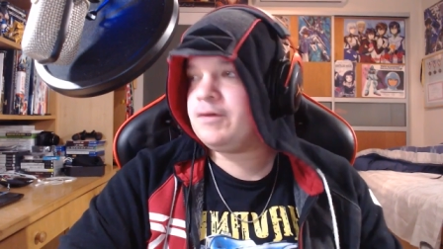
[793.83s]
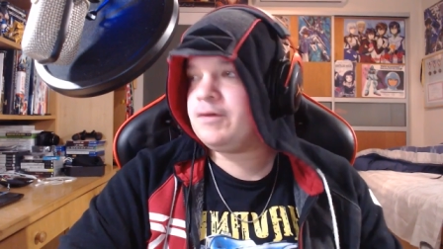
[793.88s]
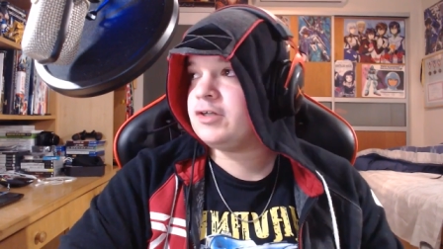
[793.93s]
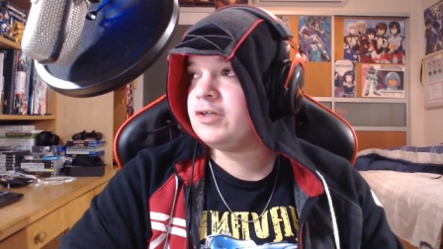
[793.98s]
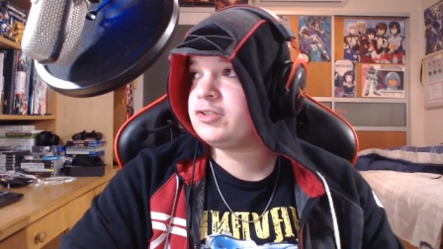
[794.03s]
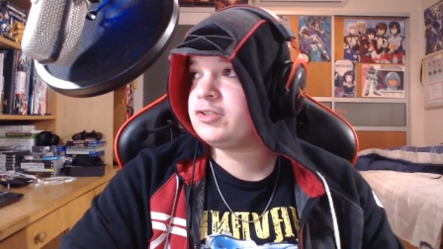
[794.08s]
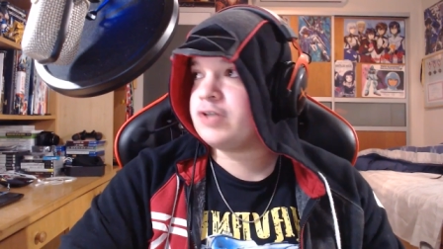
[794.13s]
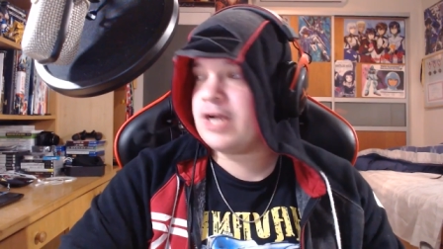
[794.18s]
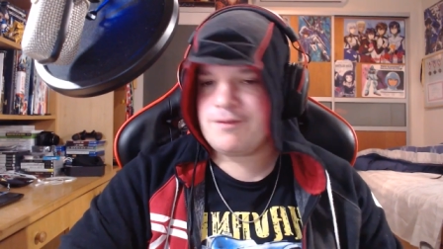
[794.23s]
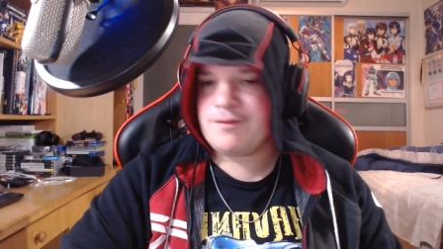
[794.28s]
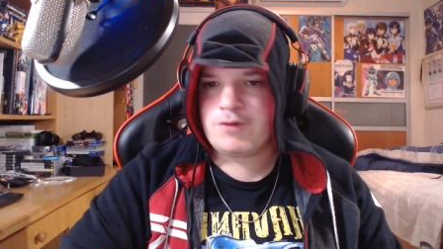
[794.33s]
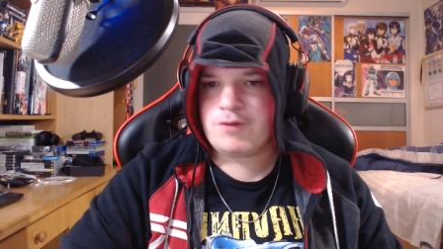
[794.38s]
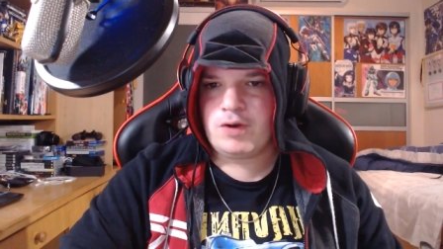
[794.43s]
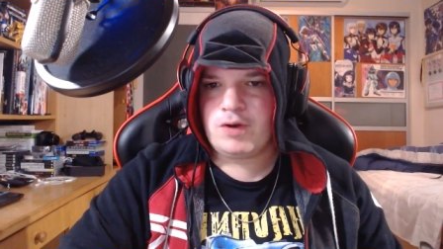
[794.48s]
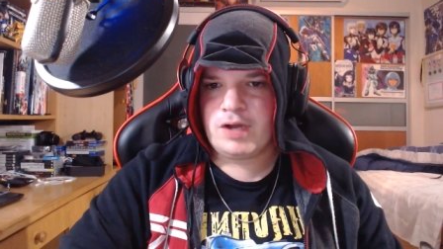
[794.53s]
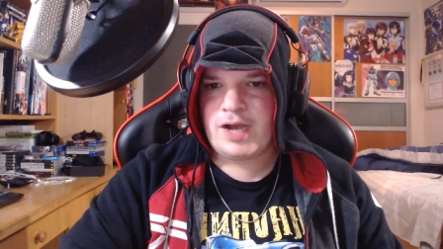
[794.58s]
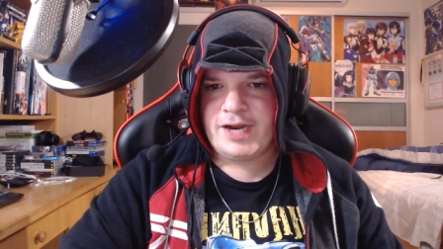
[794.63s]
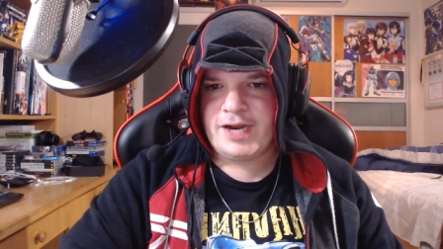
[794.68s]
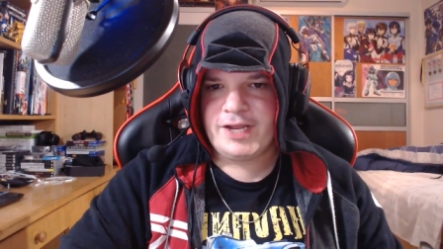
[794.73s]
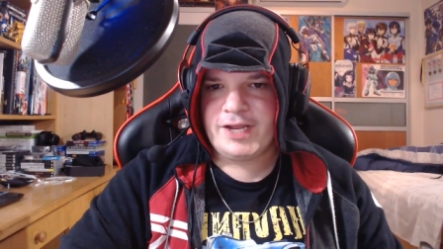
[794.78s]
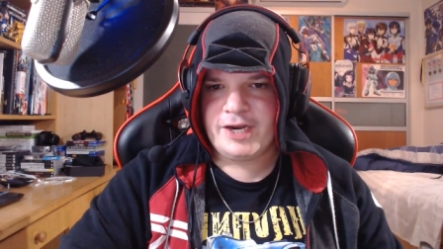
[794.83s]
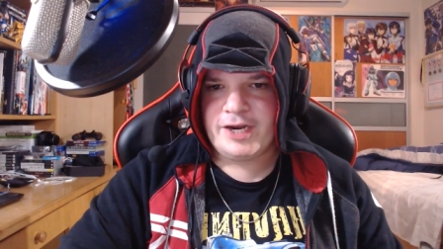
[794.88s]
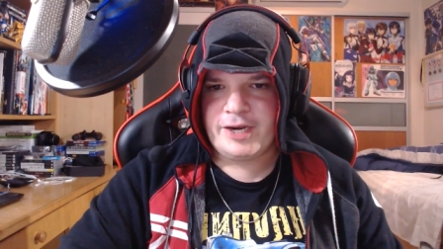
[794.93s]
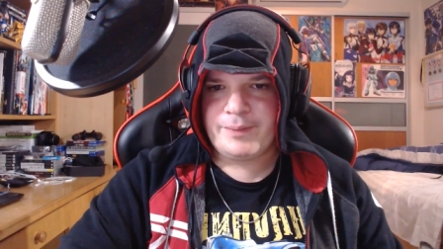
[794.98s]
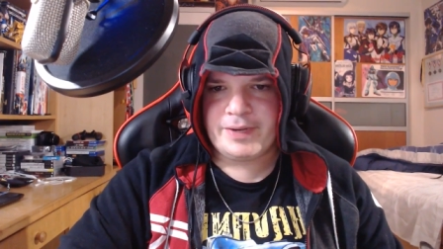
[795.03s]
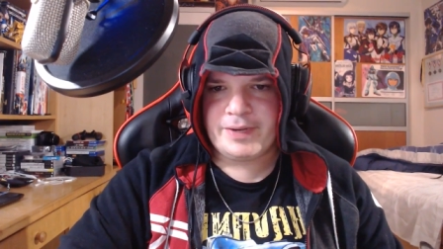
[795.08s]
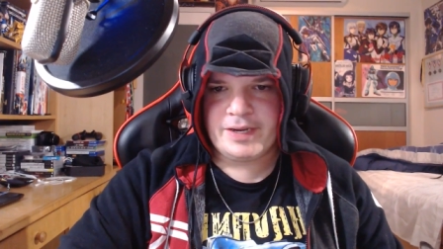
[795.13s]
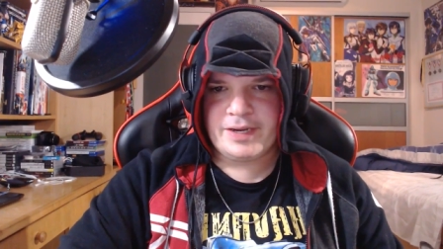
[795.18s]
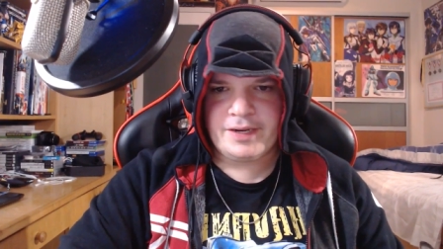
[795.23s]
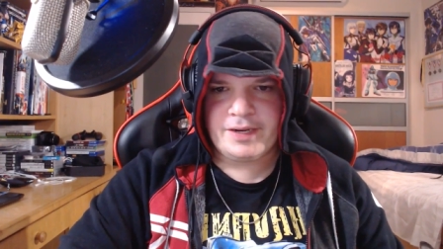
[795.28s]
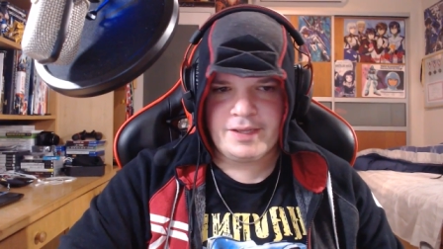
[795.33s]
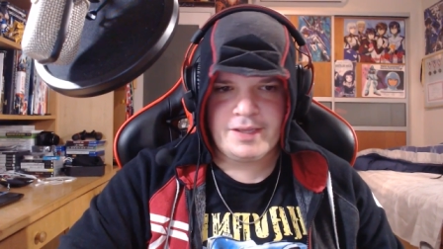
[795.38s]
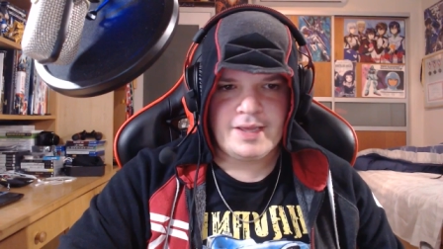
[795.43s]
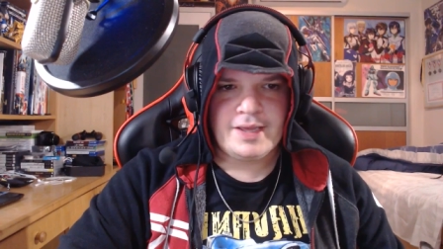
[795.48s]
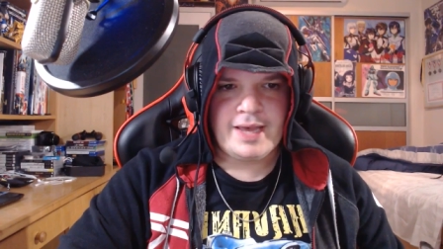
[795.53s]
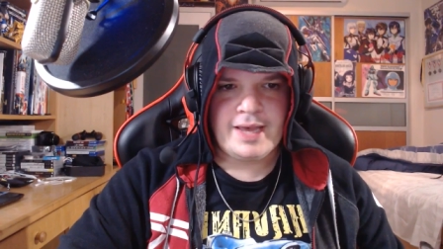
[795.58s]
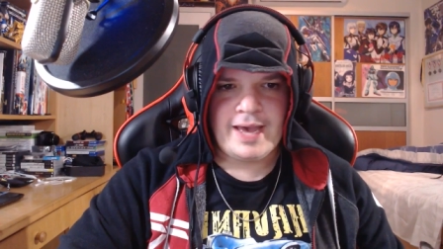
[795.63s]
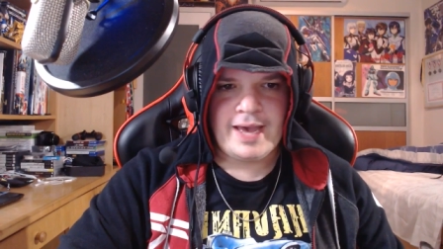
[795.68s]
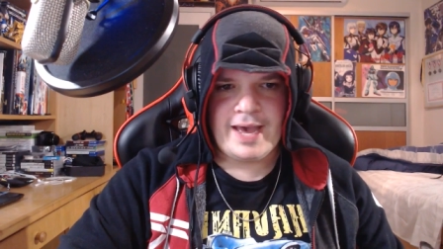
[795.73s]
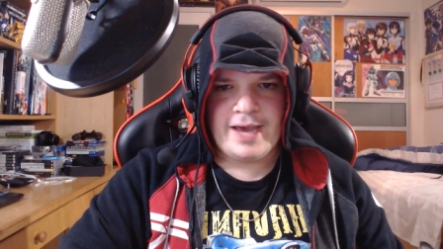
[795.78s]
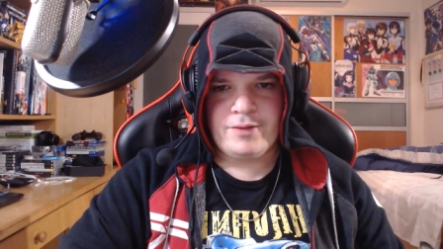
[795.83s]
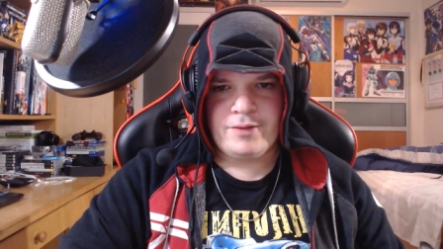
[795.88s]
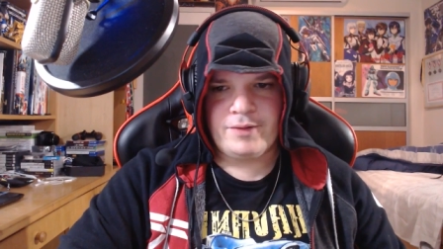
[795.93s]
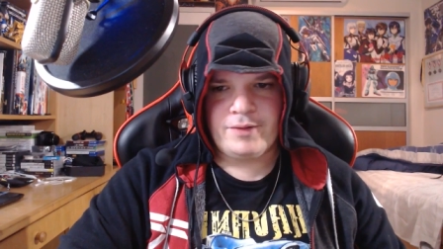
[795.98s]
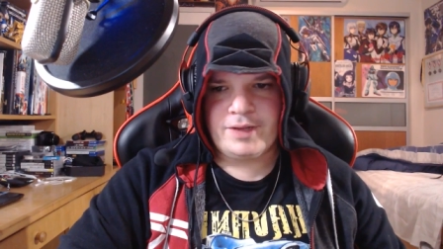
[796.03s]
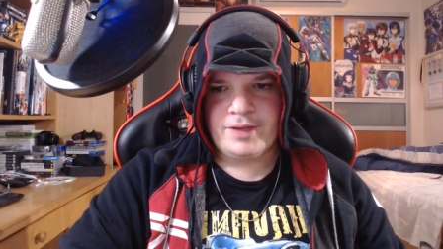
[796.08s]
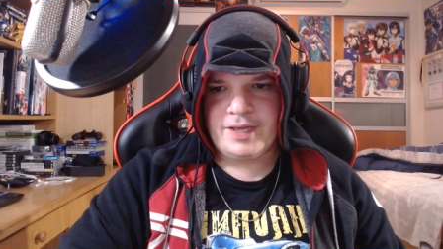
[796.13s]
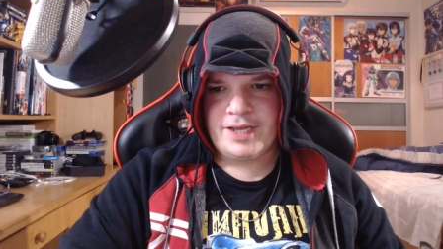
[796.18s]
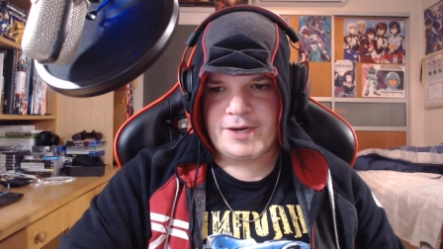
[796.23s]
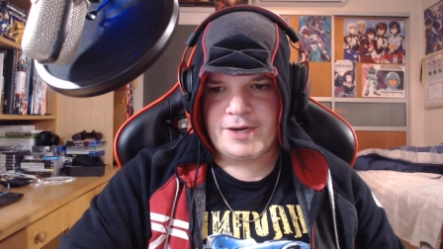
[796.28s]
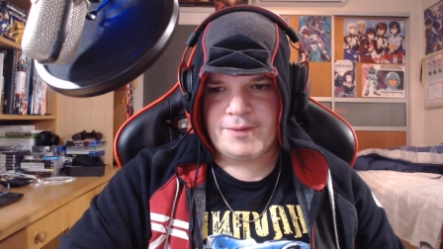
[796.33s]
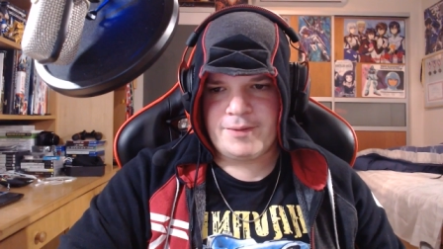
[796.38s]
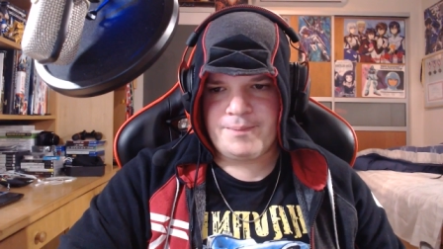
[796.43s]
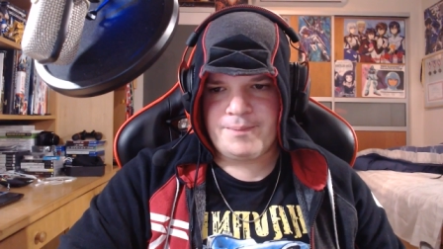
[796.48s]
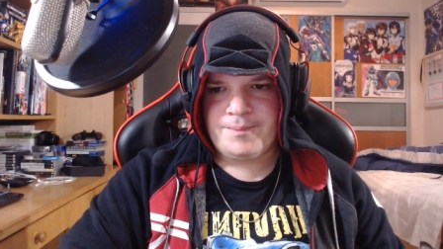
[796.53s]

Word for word: filter I have going on here, but I don't care.